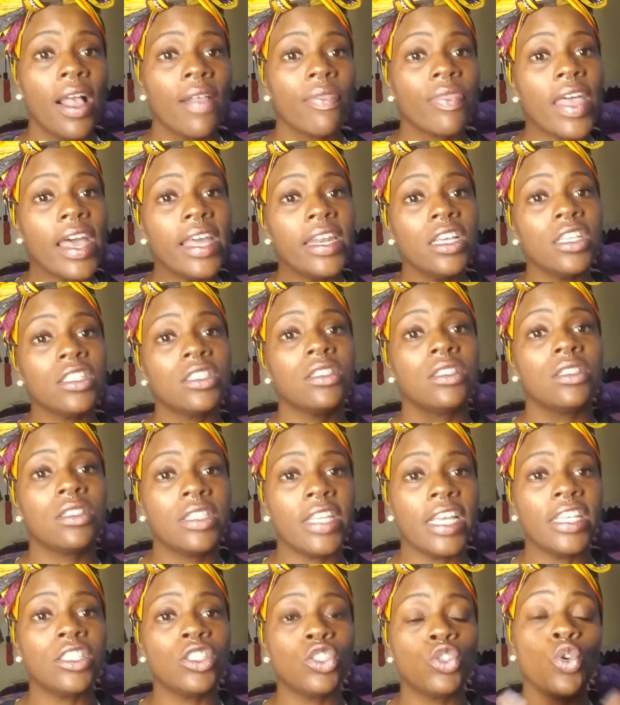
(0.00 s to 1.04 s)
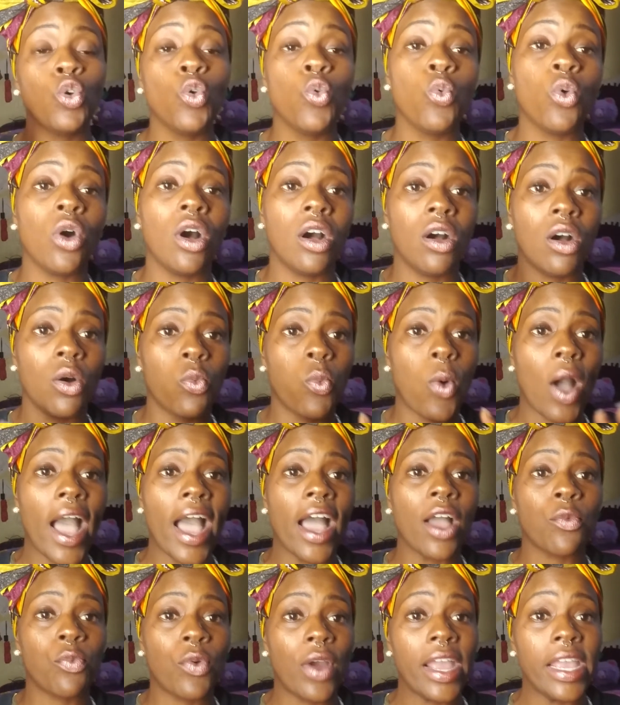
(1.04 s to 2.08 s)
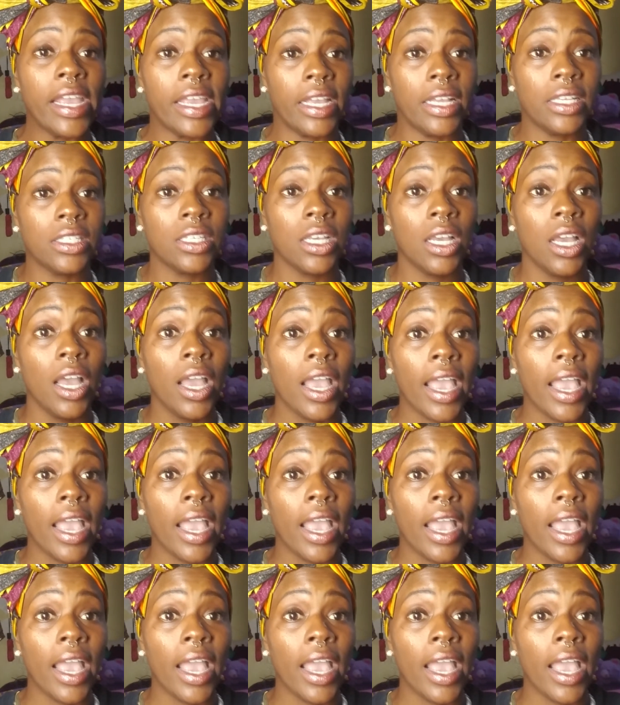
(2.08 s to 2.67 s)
That's too a wide range.